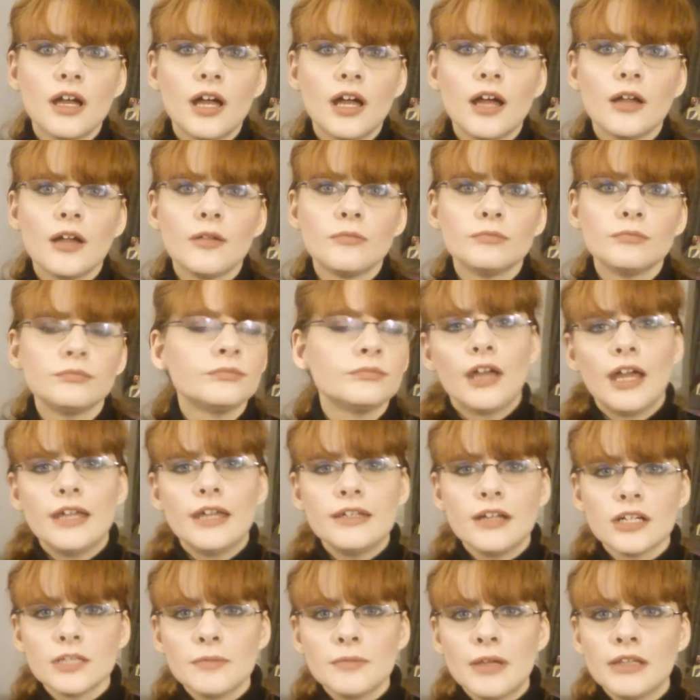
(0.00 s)
I
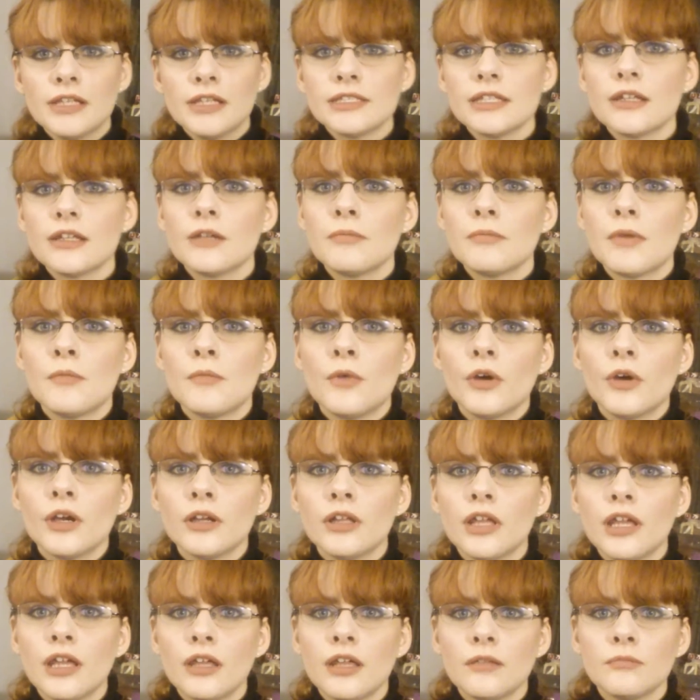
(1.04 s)
talked about this a little bit more
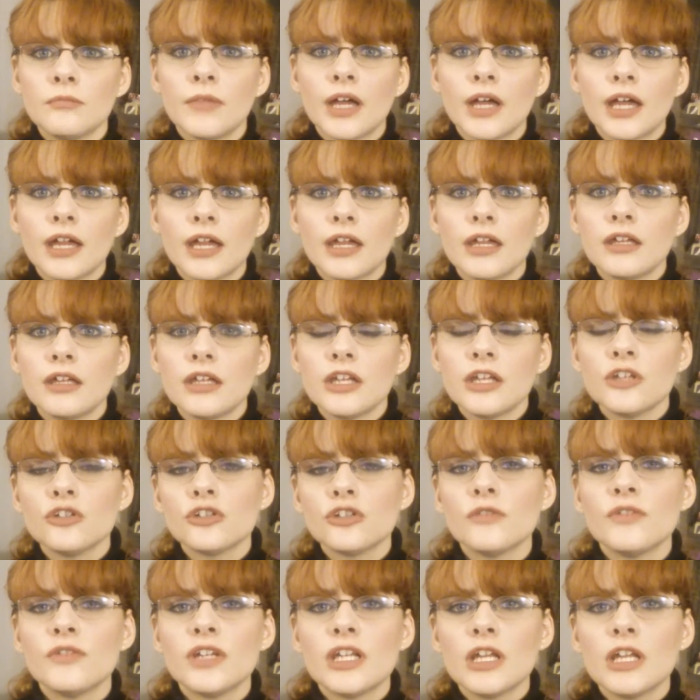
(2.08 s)
in my
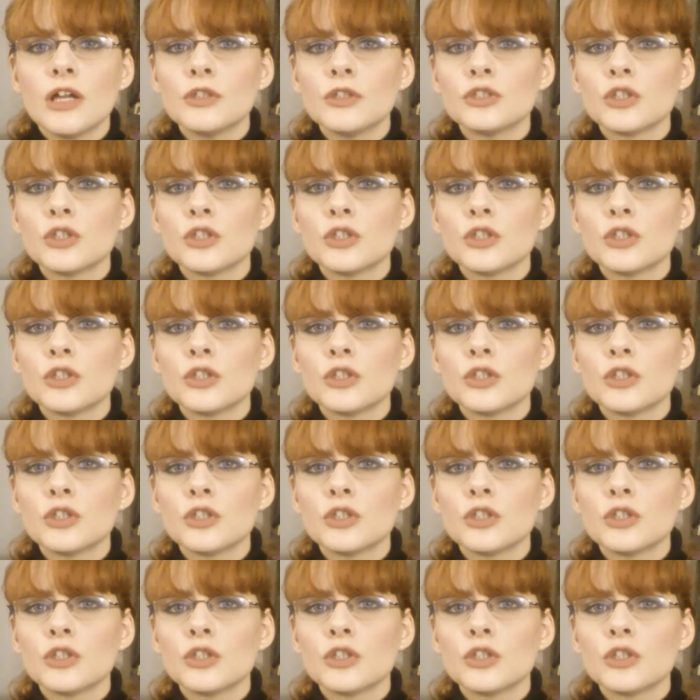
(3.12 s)
intro video,